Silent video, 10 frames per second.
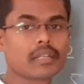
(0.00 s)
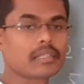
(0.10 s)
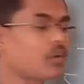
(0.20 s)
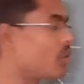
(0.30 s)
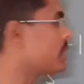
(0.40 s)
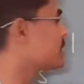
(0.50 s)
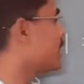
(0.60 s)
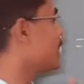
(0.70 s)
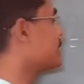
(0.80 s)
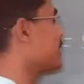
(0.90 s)
Then what is
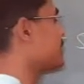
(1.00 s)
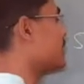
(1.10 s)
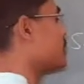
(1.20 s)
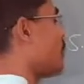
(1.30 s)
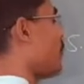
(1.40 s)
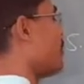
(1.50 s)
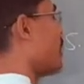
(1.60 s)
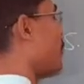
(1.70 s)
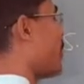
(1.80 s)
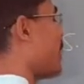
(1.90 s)
the successor of the
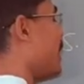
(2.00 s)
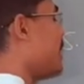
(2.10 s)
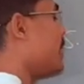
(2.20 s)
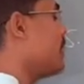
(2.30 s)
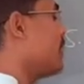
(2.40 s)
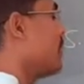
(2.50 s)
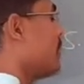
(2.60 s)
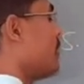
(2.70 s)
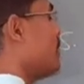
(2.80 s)
number 19?